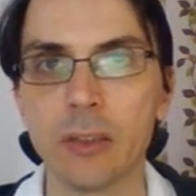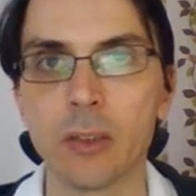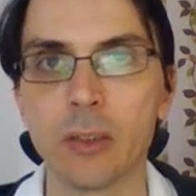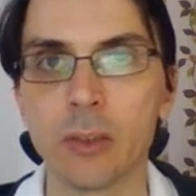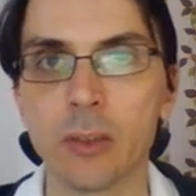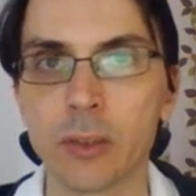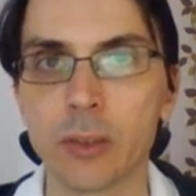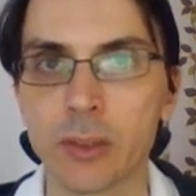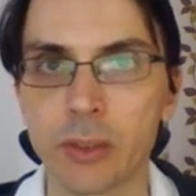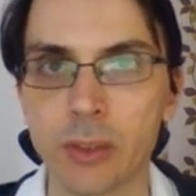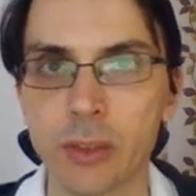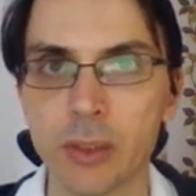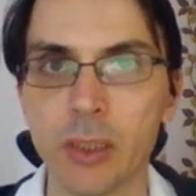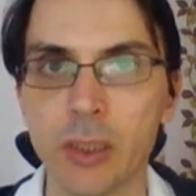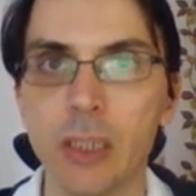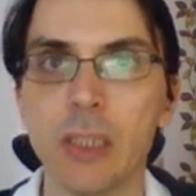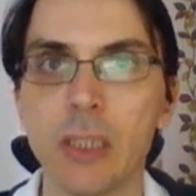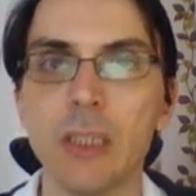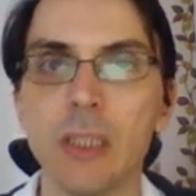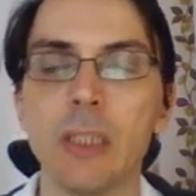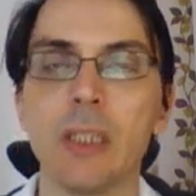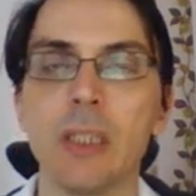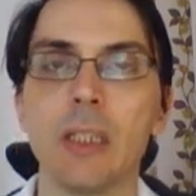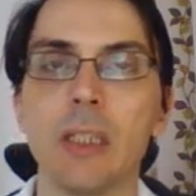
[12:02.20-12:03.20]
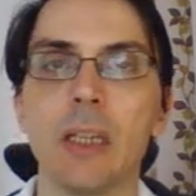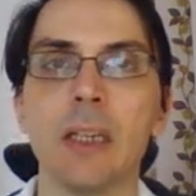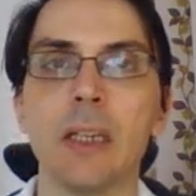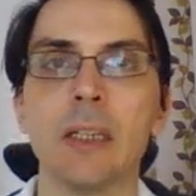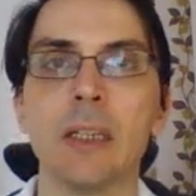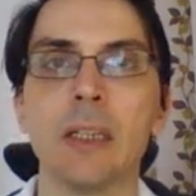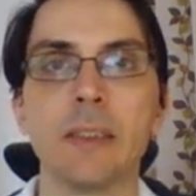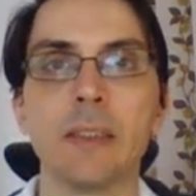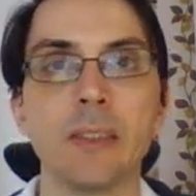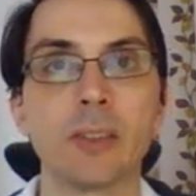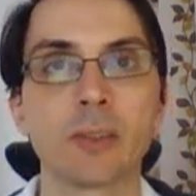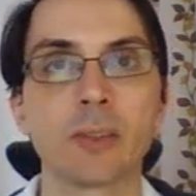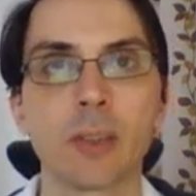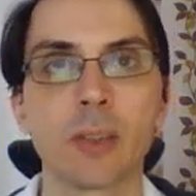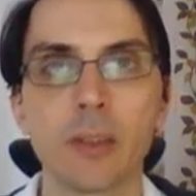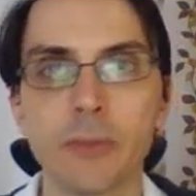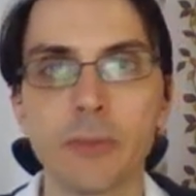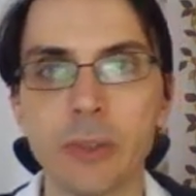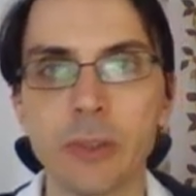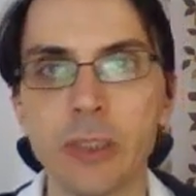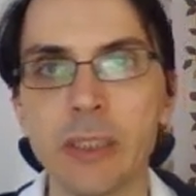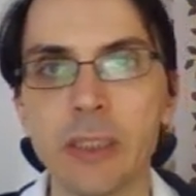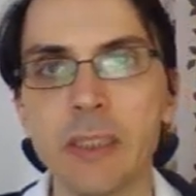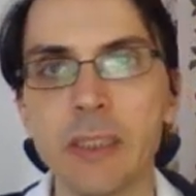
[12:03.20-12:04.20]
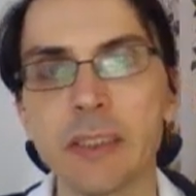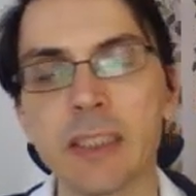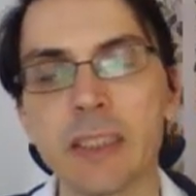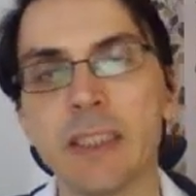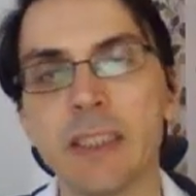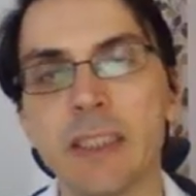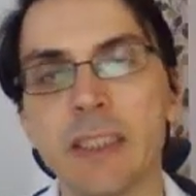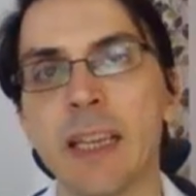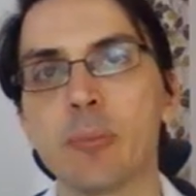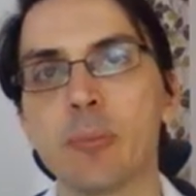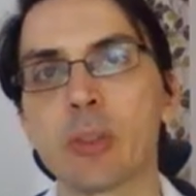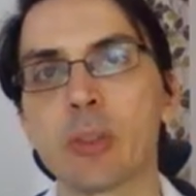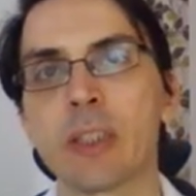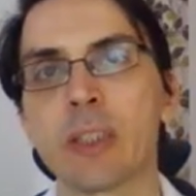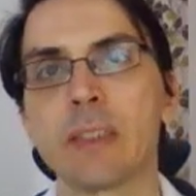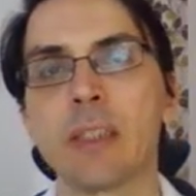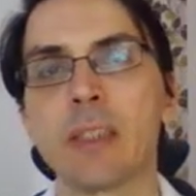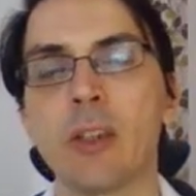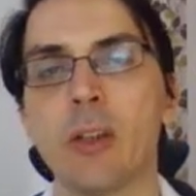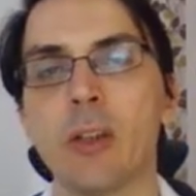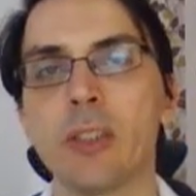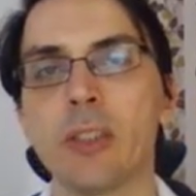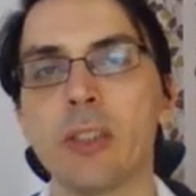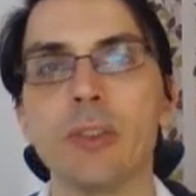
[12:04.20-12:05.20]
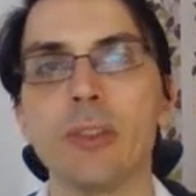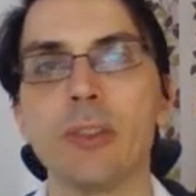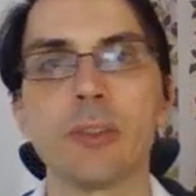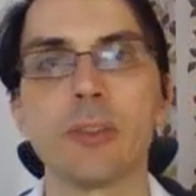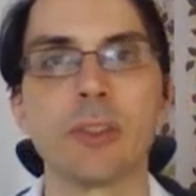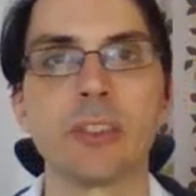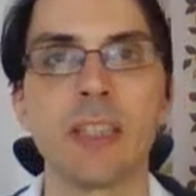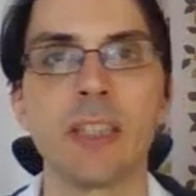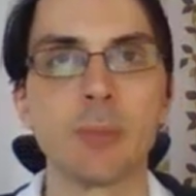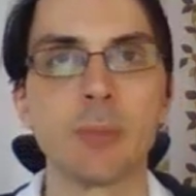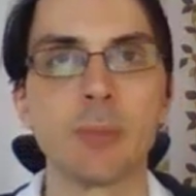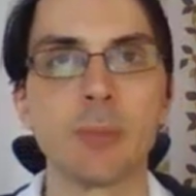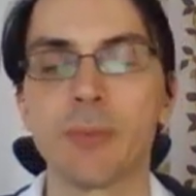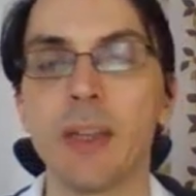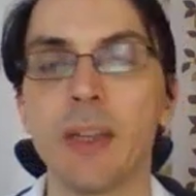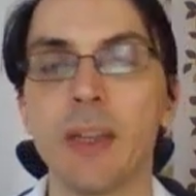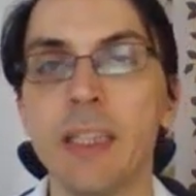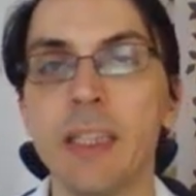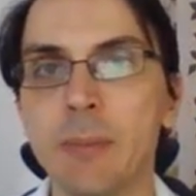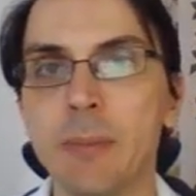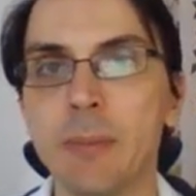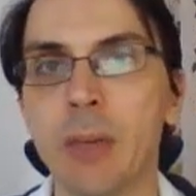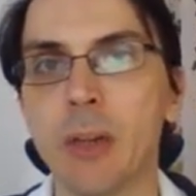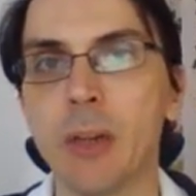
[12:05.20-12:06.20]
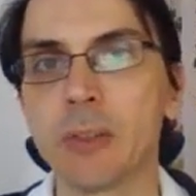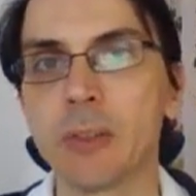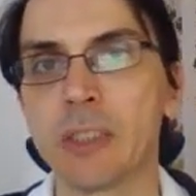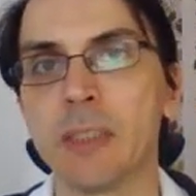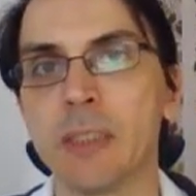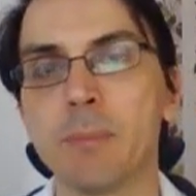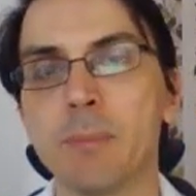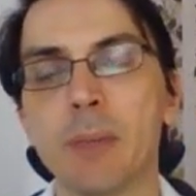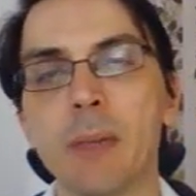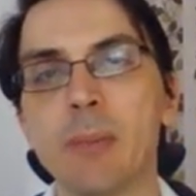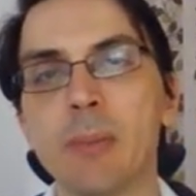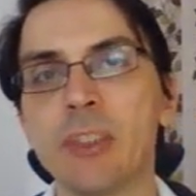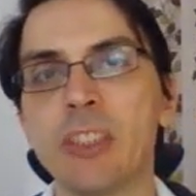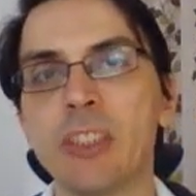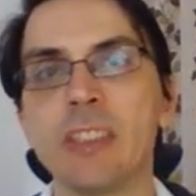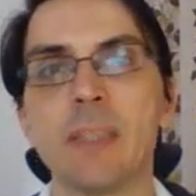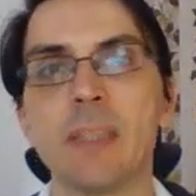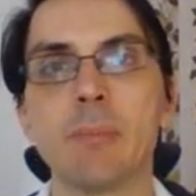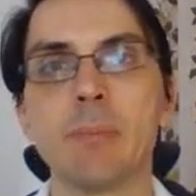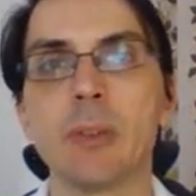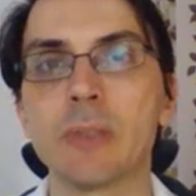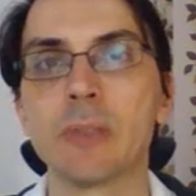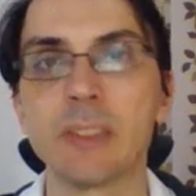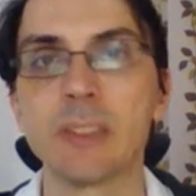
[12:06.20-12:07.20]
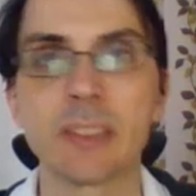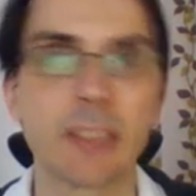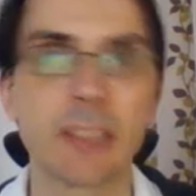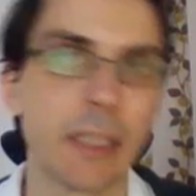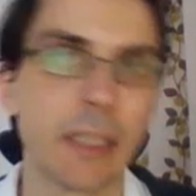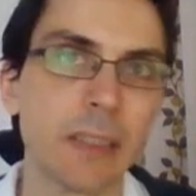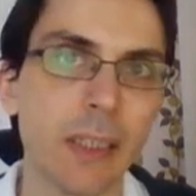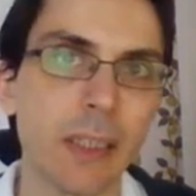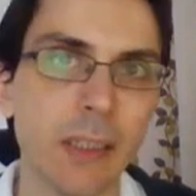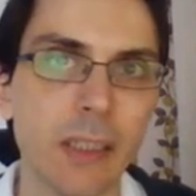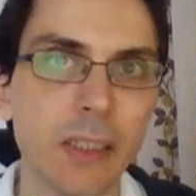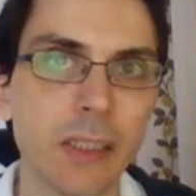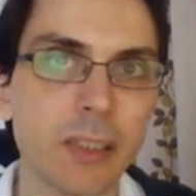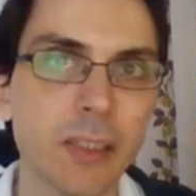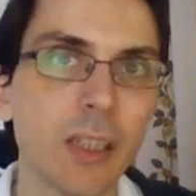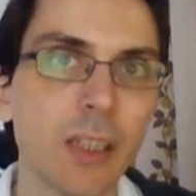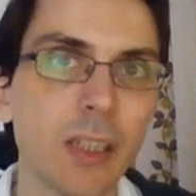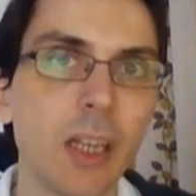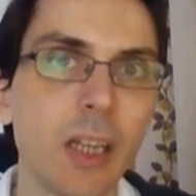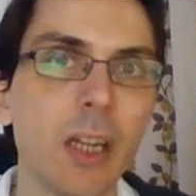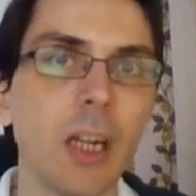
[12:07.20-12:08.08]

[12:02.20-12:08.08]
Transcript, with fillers: other uh, discoveries, he kept cataloging other types of animals and publishing about his catalogs.